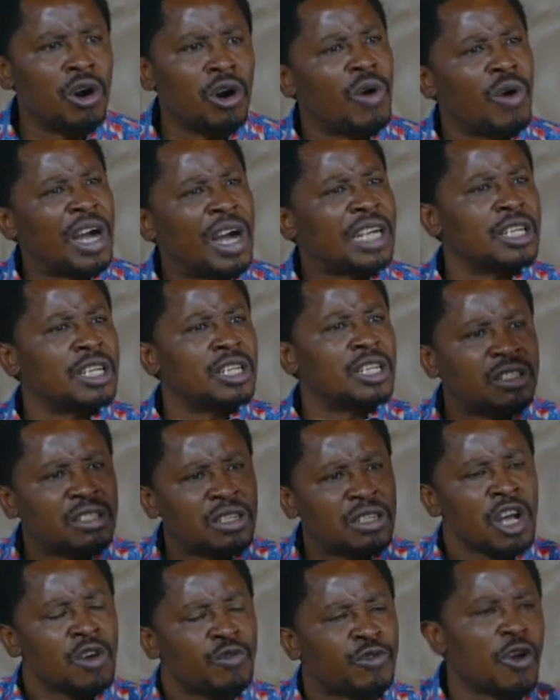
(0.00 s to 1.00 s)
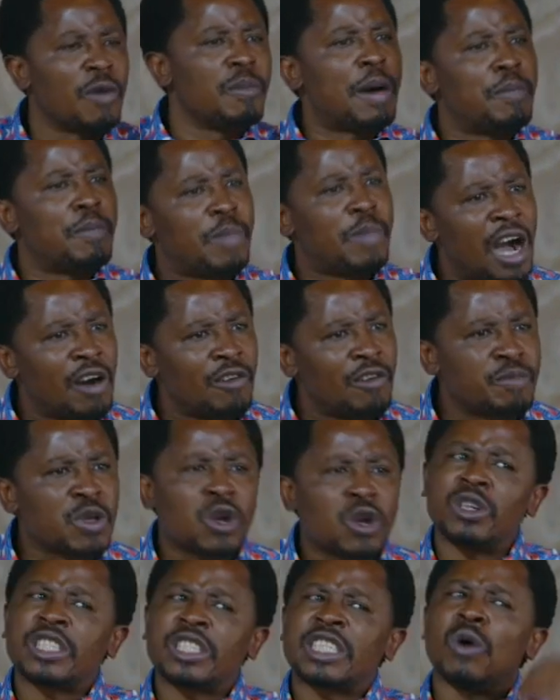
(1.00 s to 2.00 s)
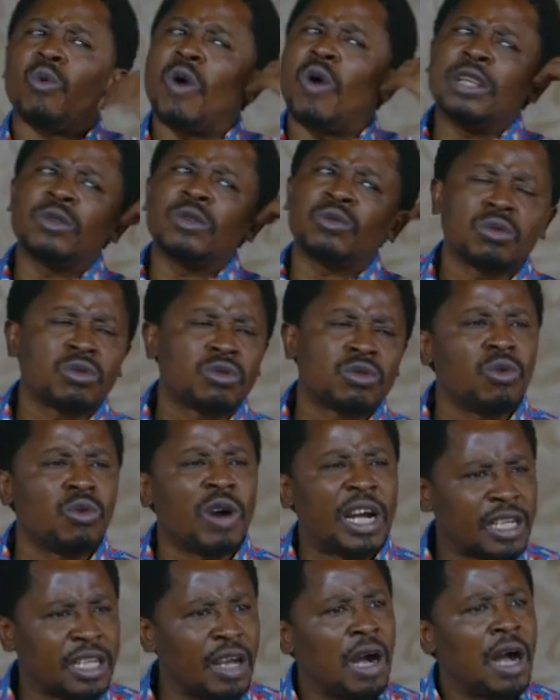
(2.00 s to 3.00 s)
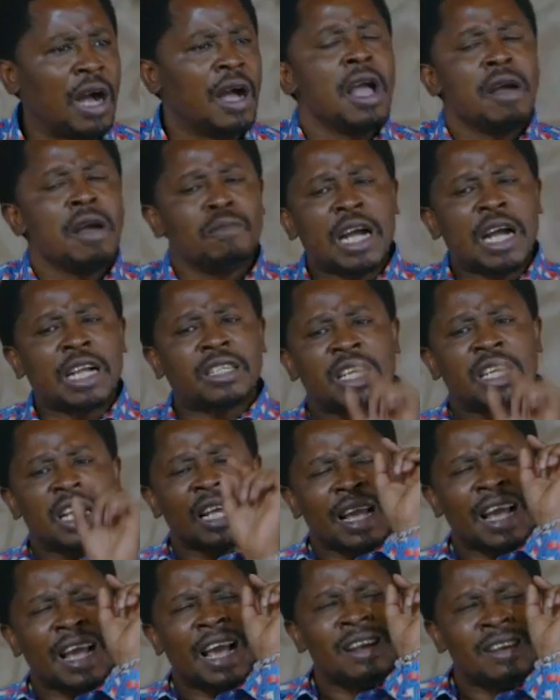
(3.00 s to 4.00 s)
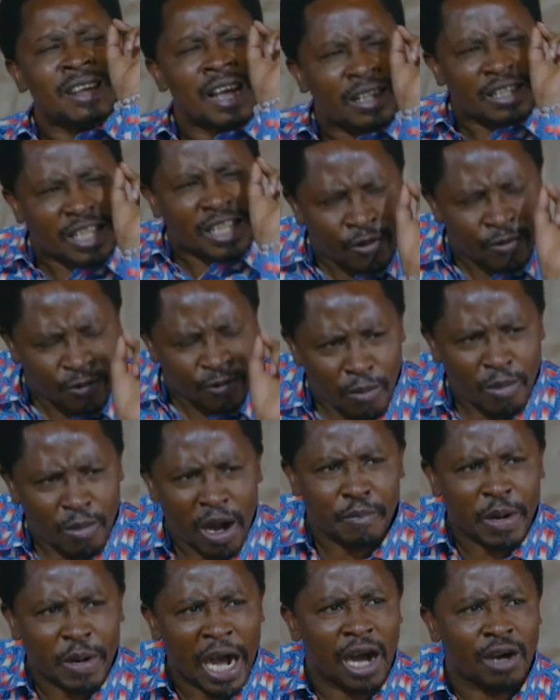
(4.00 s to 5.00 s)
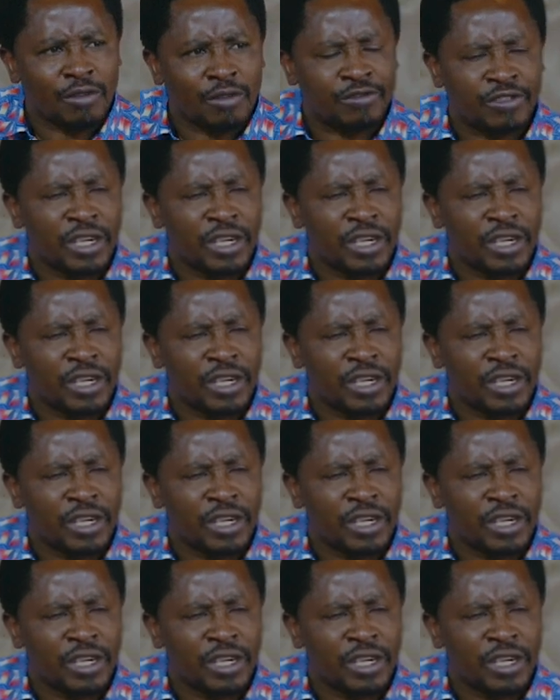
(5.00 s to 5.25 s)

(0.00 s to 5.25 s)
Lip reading: what is from above, because they want to do whatever. But anything from above